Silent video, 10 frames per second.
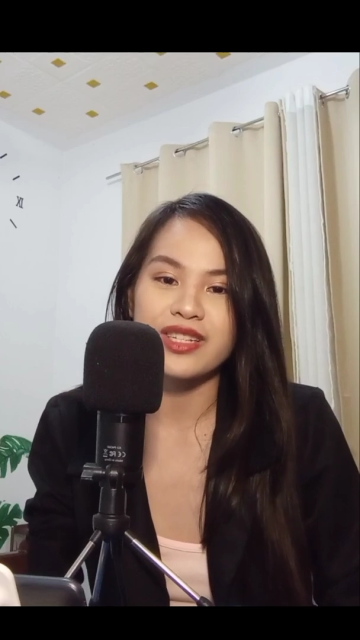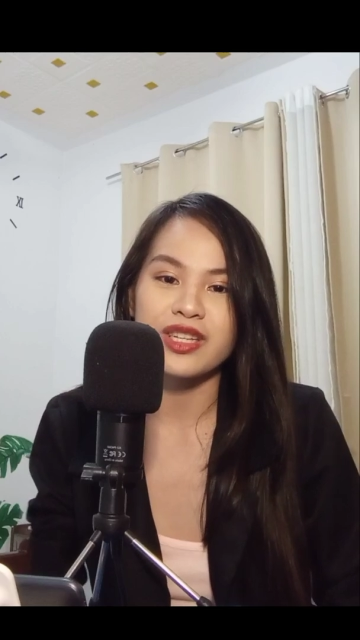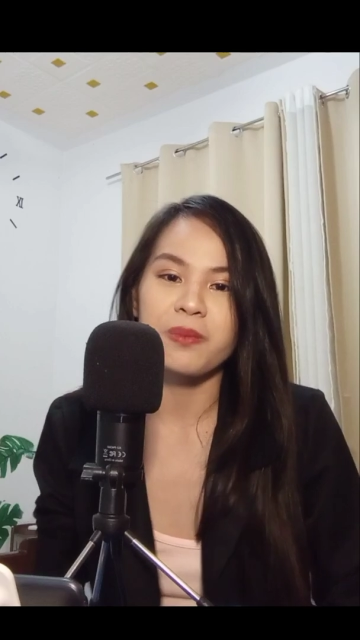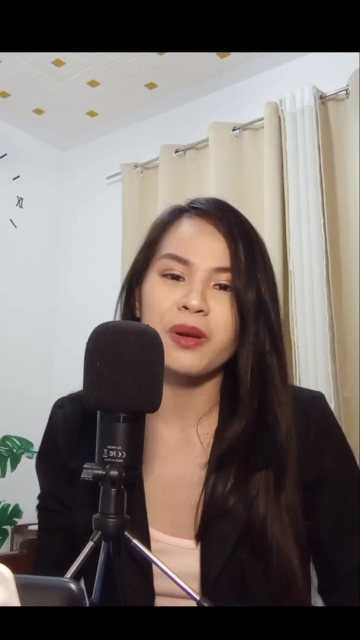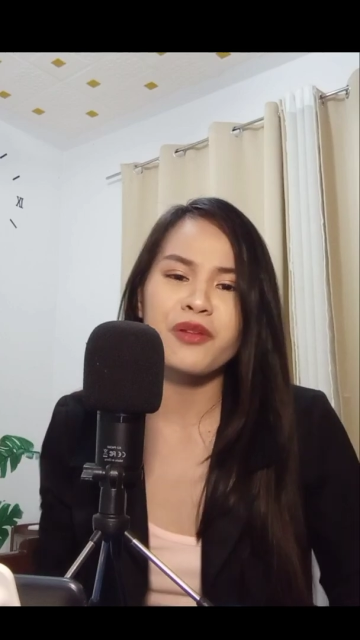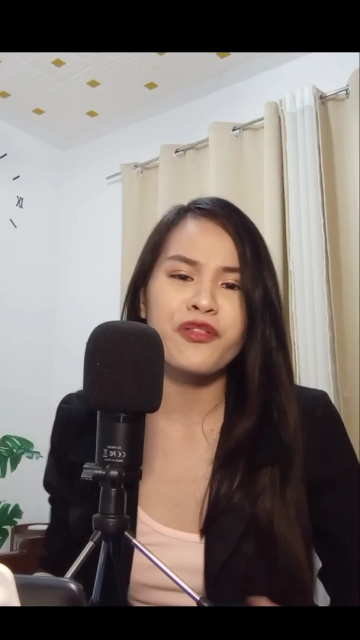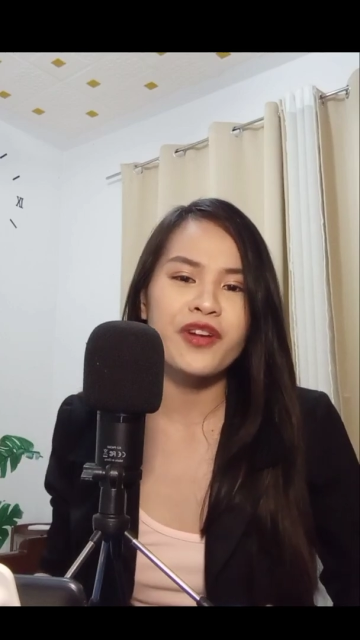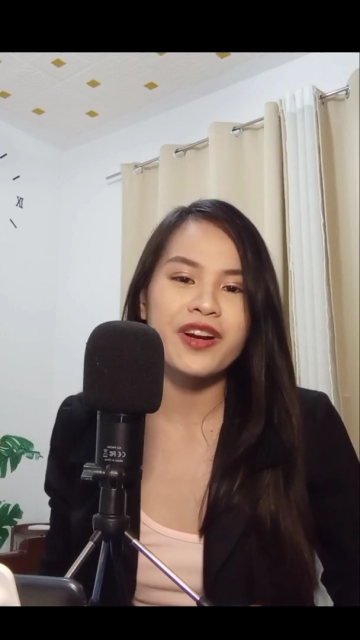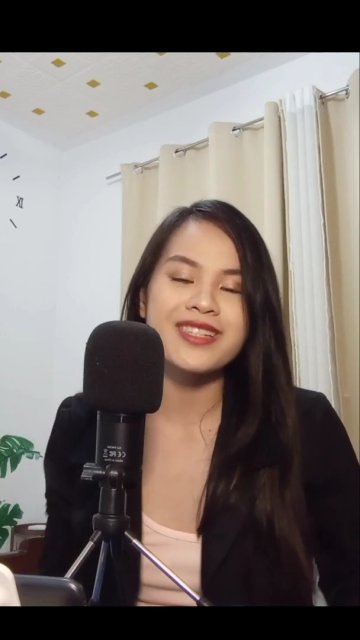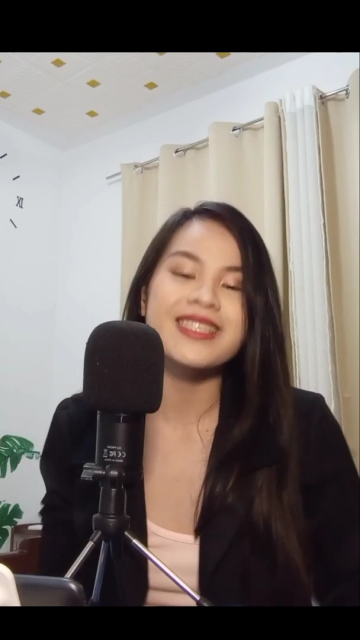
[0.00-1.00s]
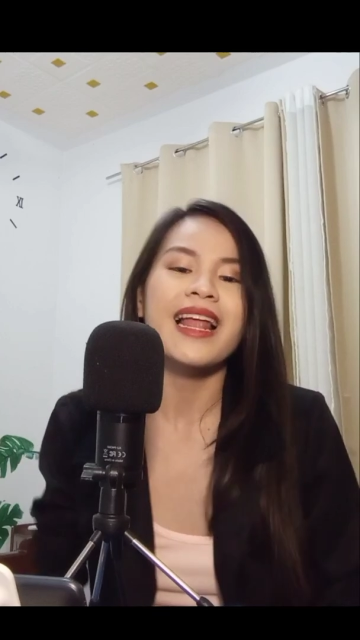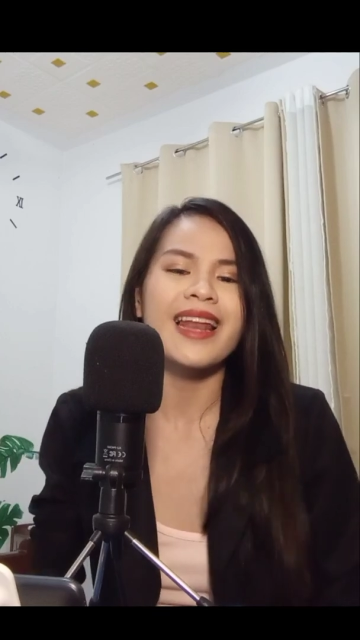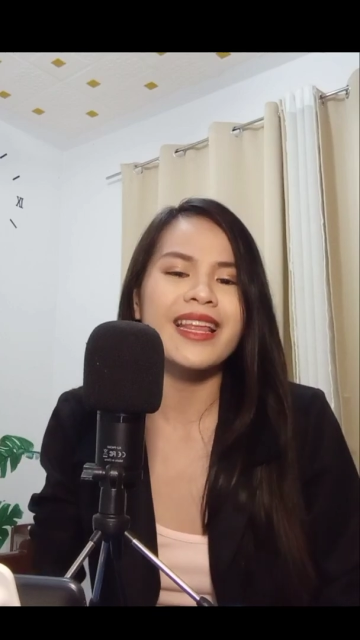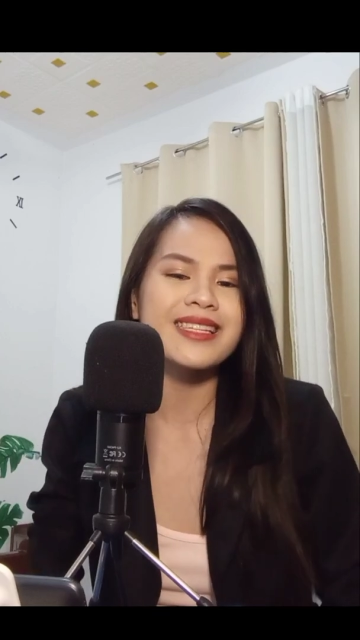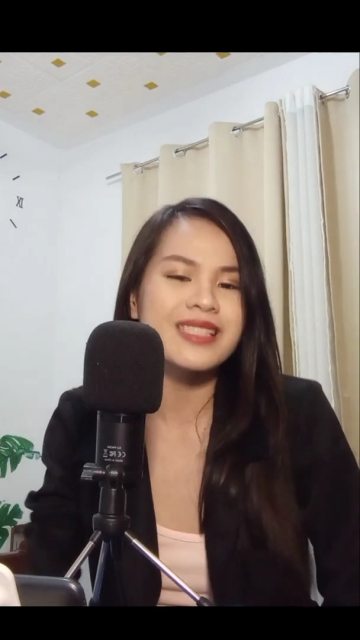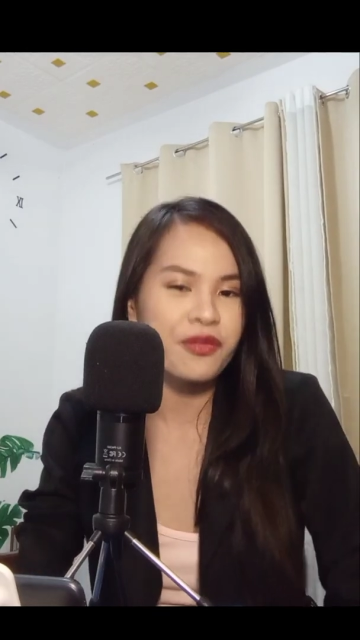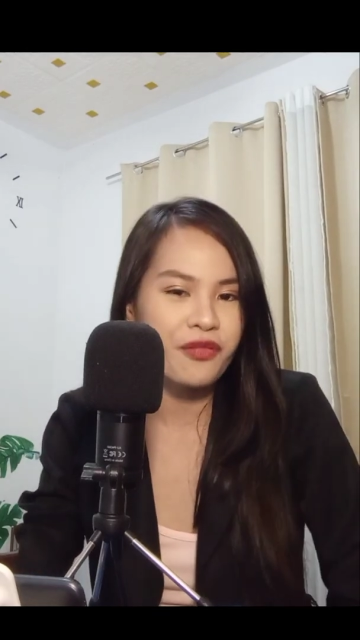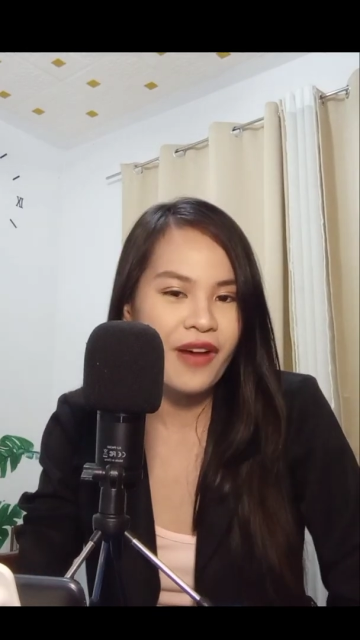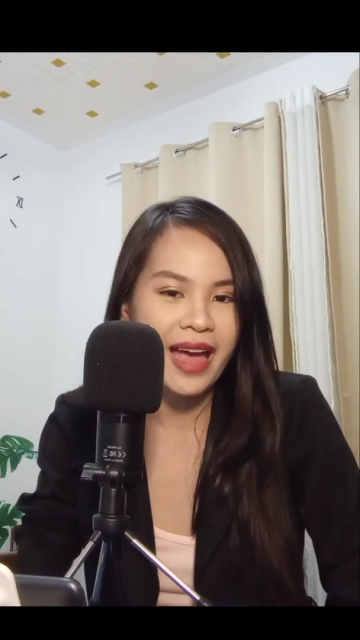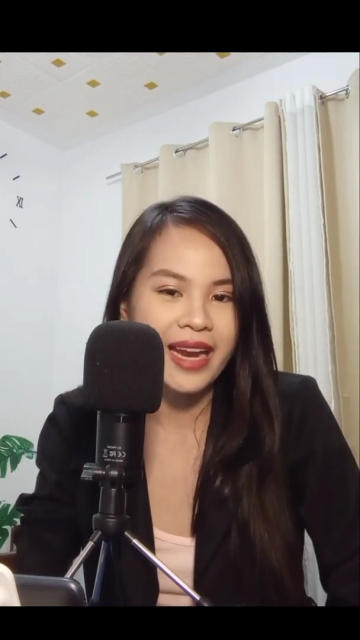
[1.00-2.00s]
But first, let us
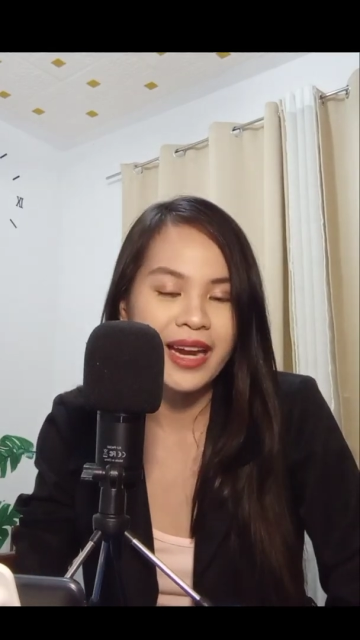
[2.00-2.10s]
define